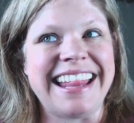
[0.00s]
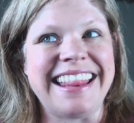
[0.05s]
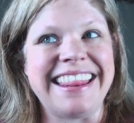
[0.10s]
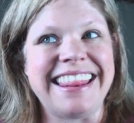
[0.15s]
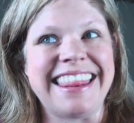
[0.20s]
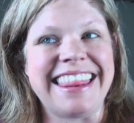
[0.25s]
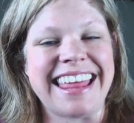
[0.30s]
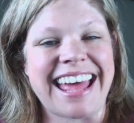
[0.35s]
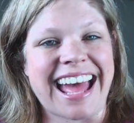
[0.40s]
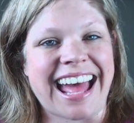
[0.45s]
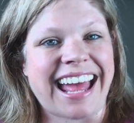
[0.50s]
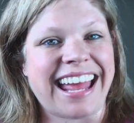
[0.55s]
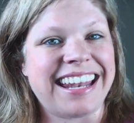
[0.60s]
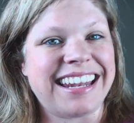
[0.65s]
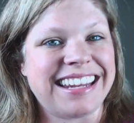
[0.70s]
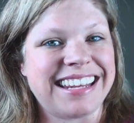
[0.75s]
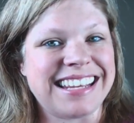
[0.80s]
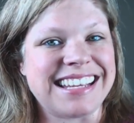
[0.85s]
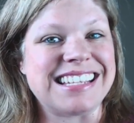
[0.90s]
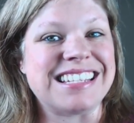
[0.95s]
And
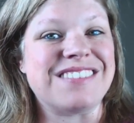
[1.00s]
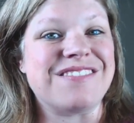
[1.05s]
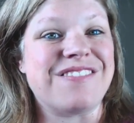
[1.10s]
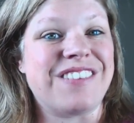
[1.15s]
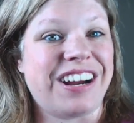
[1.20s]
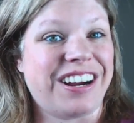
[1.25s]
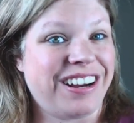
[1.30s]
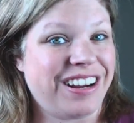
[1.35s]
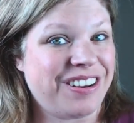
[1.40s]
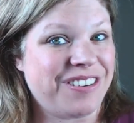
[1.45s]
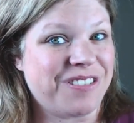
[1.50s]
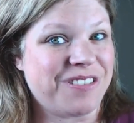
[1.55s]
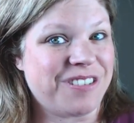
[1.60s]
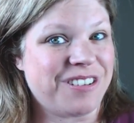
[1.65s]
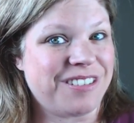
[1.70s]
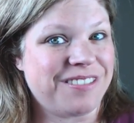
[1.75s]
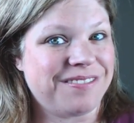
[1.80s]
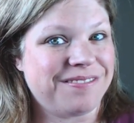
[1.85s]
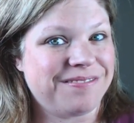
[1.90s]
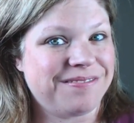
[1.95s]
that is very
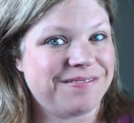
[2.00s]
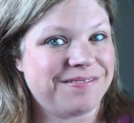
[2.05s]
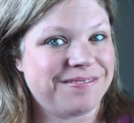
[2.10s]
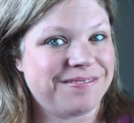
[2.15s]
cool.